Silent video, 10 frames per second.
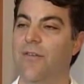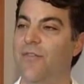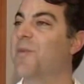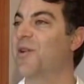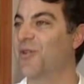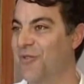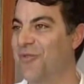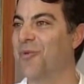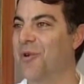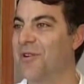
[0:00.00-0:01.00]
for better or
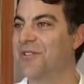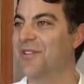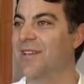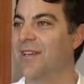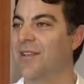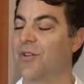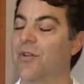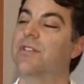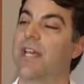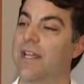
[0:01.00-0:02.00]
for worse. The
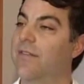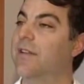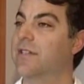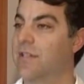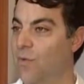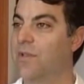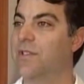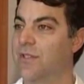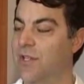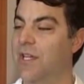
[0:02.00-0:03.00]
good side of it is that
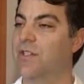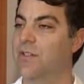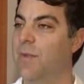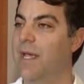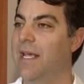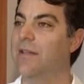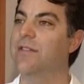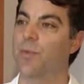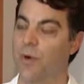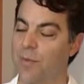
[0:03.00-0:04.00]
once the change is made,
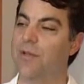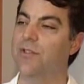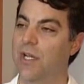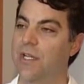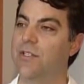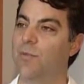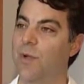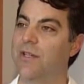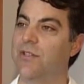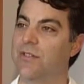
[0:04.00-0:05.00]
it's a permanent change and
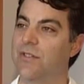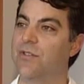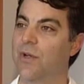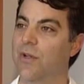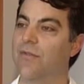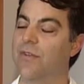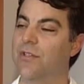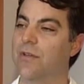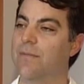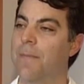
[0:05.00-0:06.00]
patients enjoy good
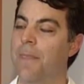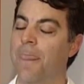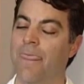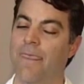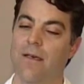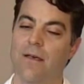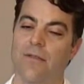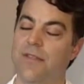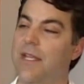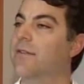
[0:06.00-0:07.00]
vision.
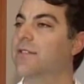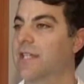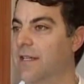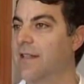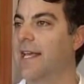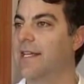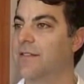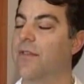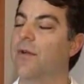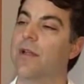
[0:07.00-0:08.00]
The downside to that is
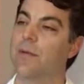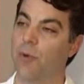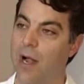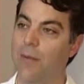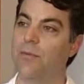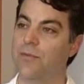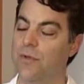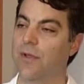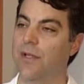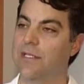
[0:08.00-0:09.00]
if there are any problems
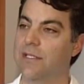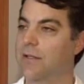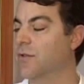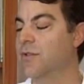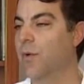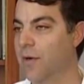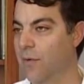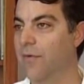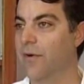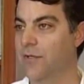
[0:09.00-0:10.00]
with the LASIK, there's no way to
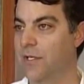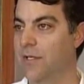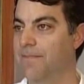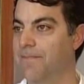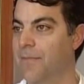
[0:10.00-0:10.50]
reverse it.